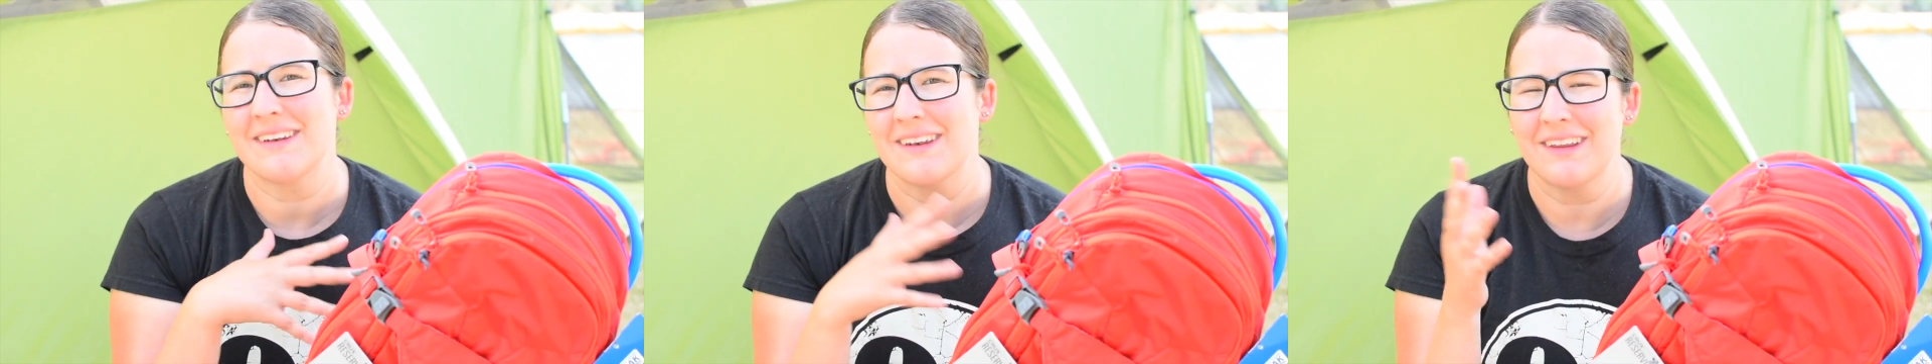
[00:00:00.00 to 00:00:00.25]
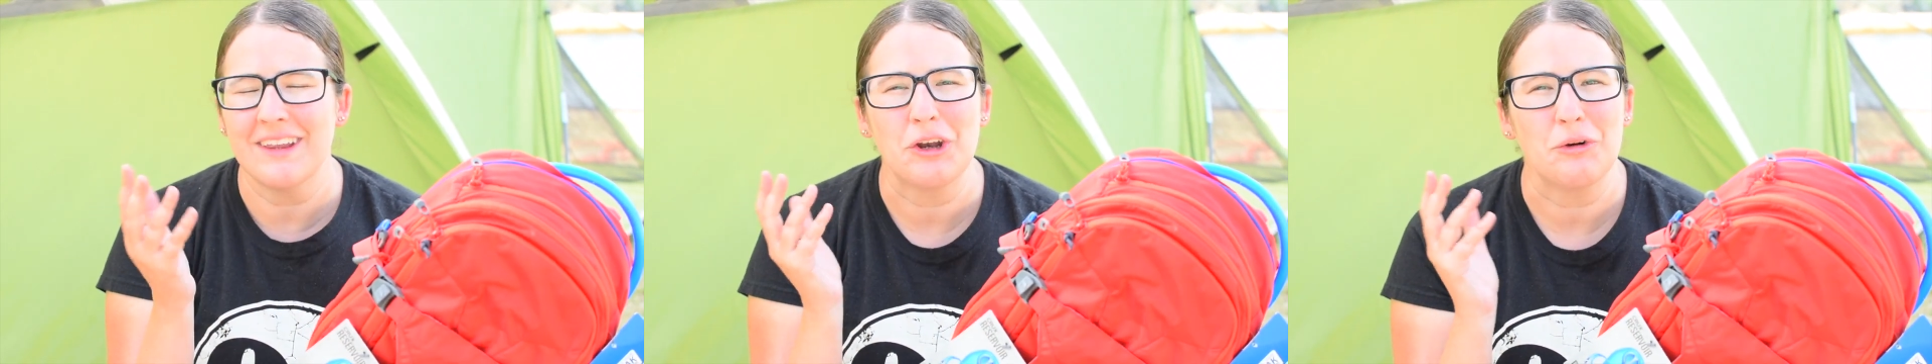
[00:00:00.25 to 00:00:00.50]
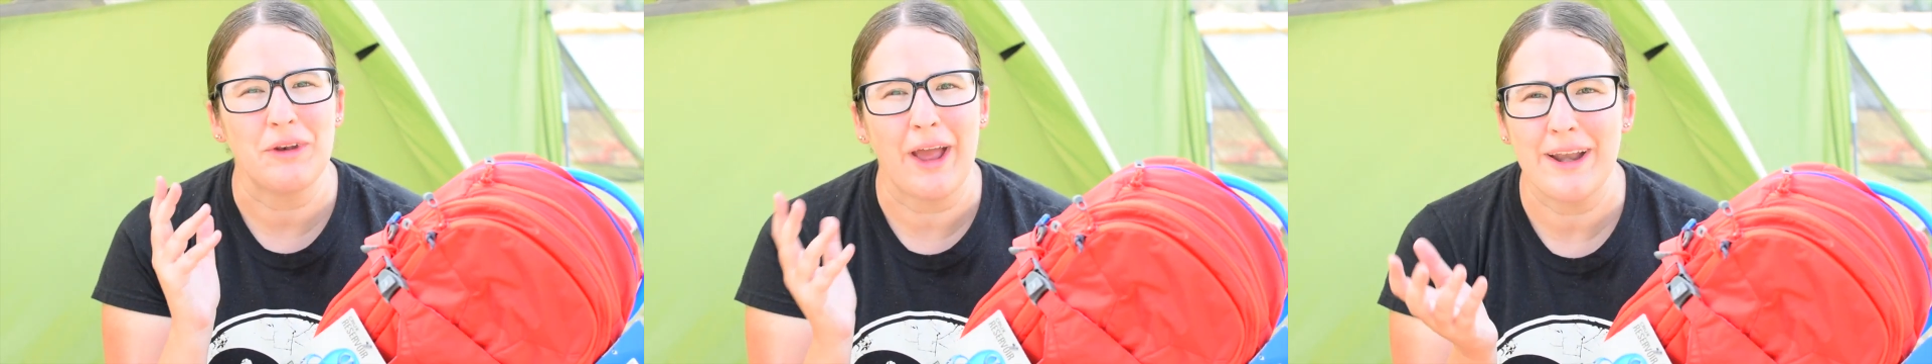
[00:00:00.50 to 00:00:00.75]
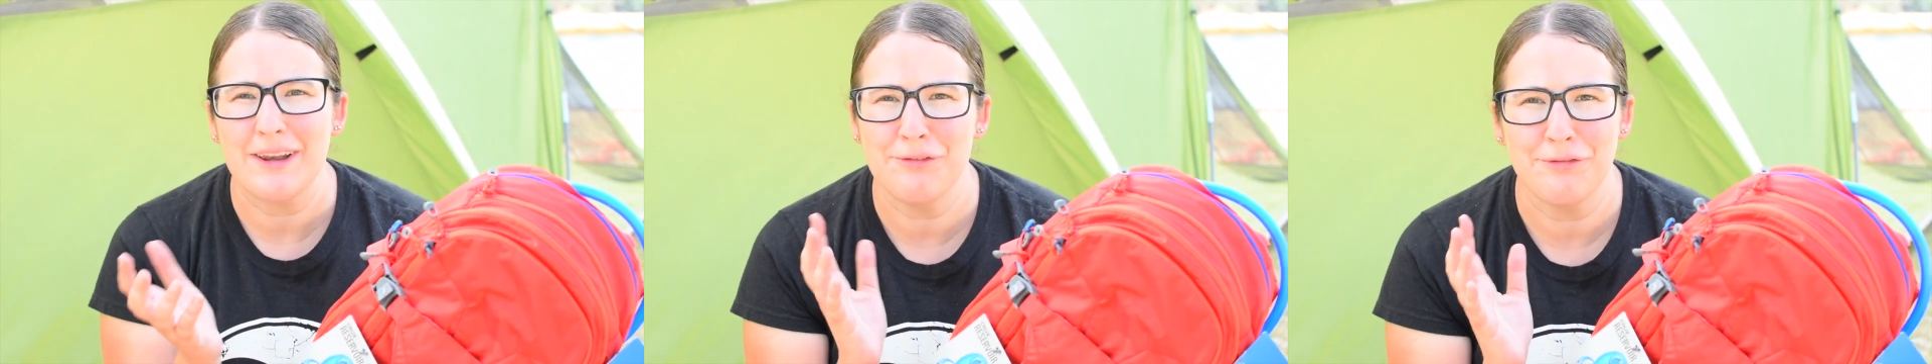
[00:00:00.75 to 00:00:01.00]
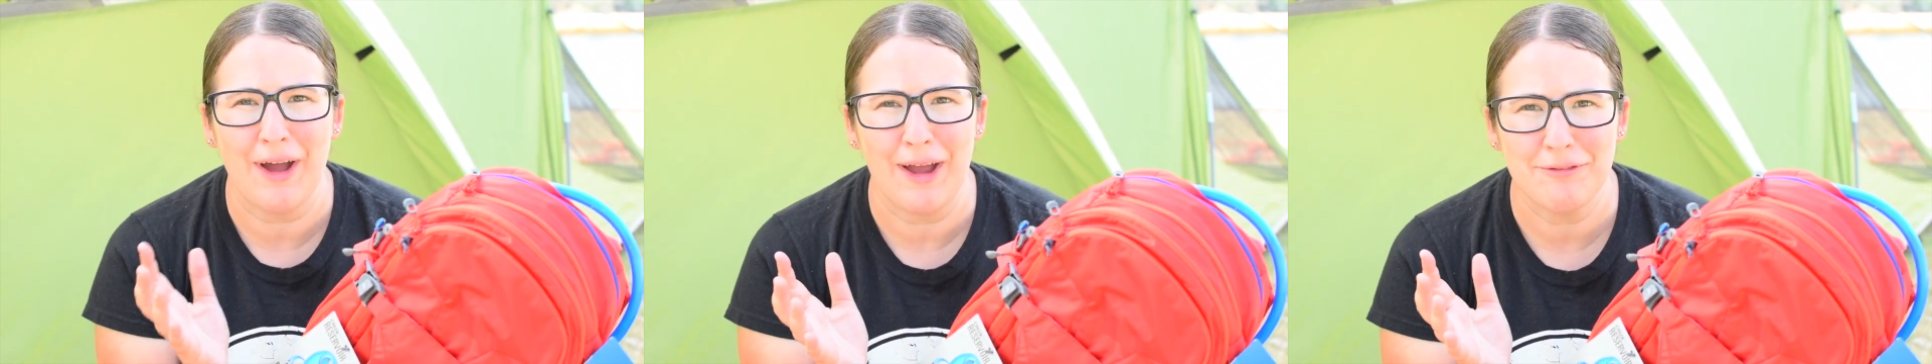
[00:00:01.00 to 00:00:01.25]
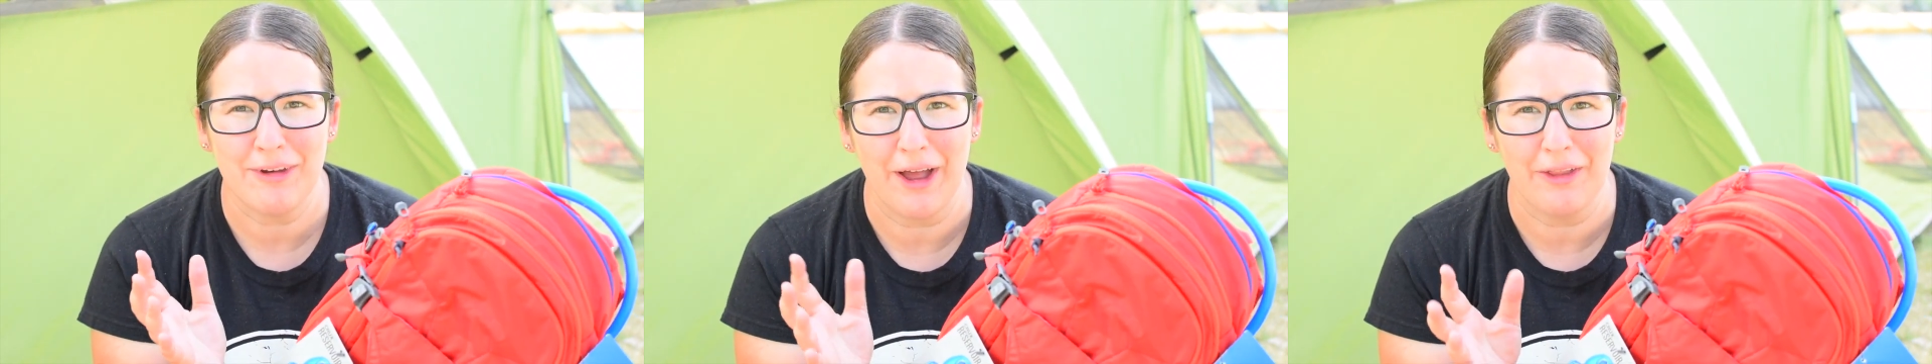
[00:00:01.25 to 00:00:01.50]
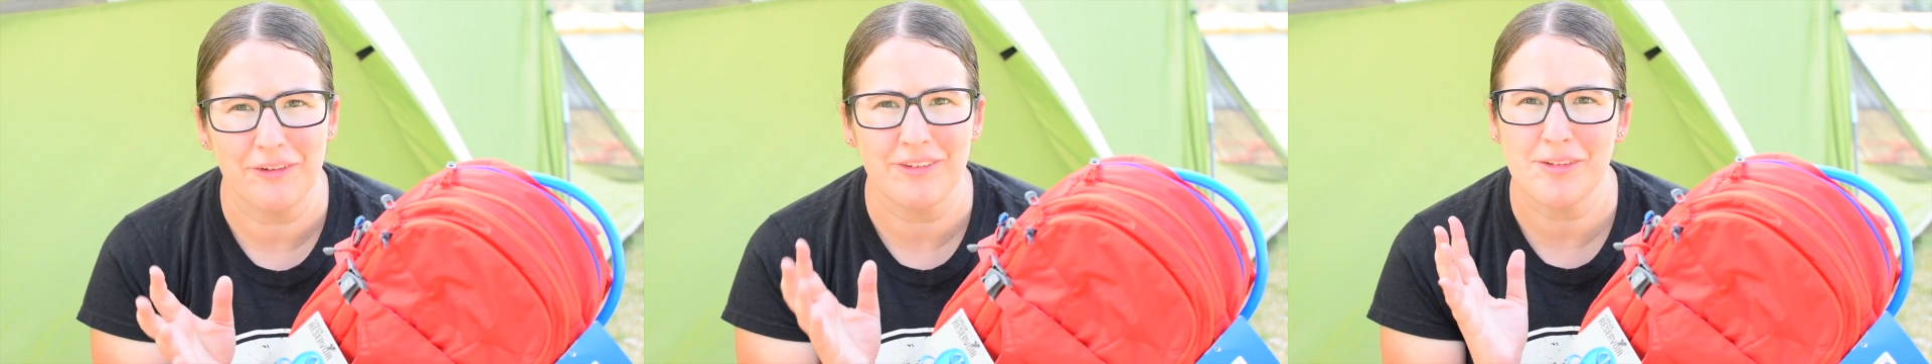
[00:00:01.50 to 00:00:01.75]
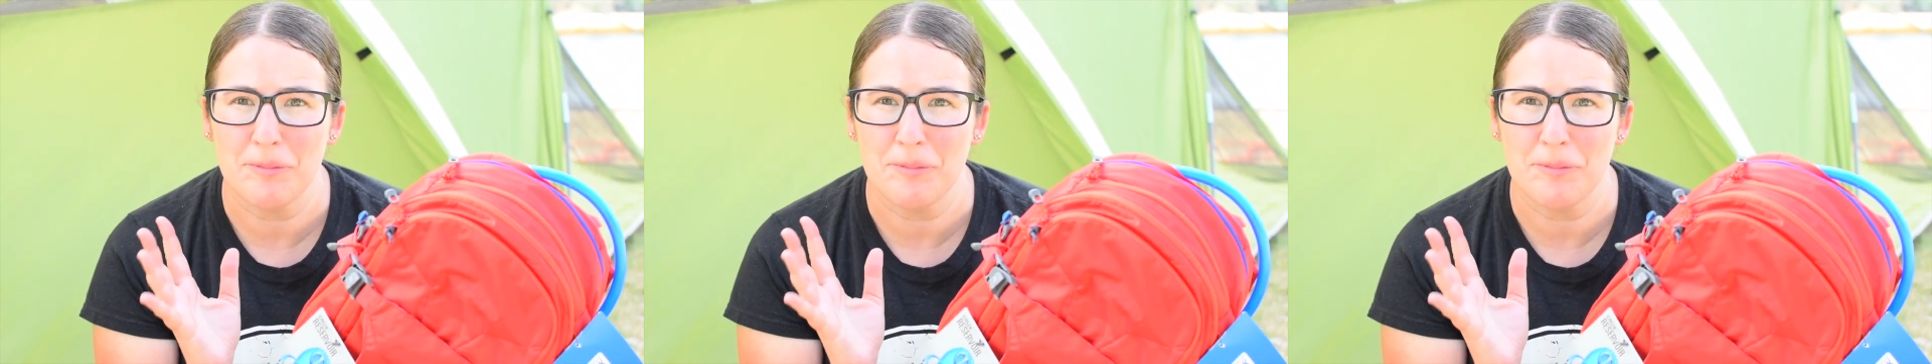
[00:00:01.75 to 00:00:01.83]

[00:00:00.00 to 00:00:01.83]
$95,